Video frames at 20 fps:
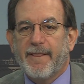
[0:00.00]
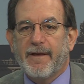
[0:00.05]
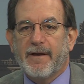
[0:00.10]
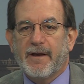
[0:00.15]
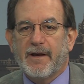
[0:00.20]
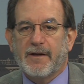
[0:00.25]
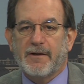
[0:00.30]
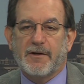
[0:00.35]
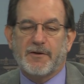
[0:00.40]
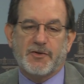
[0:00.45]

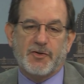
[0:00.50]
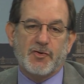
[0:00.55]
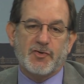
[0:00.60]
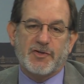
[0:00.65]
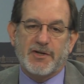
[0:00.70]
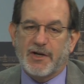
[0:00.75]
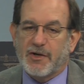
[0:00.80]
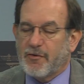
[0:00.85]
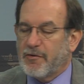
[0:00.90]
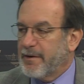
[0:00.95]
and there's
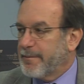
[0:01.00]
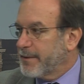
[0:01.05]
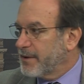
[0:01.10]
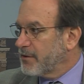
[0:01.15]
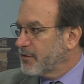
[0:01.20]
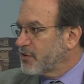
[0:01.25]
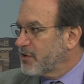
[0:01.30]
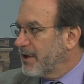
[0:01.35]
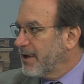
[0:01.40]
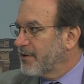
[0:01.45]
usually
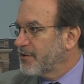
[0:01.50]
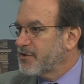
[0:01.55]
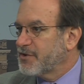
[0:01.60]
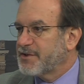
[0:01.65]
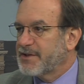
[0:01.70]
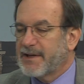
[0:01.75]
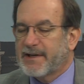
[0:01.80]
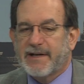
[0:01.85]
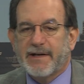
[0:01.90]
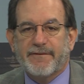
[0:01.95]
criminal
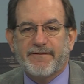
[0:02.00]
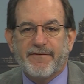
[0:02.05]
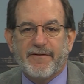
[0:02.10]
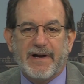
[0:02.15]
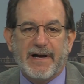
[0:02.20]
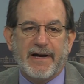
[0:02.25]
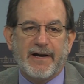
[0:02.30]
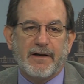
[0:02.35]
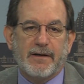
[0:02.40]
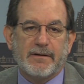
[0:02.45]
charges that get
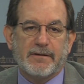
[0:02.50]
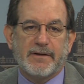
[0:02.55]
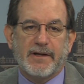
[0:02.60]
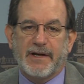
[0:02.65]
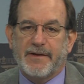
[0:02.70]
filed.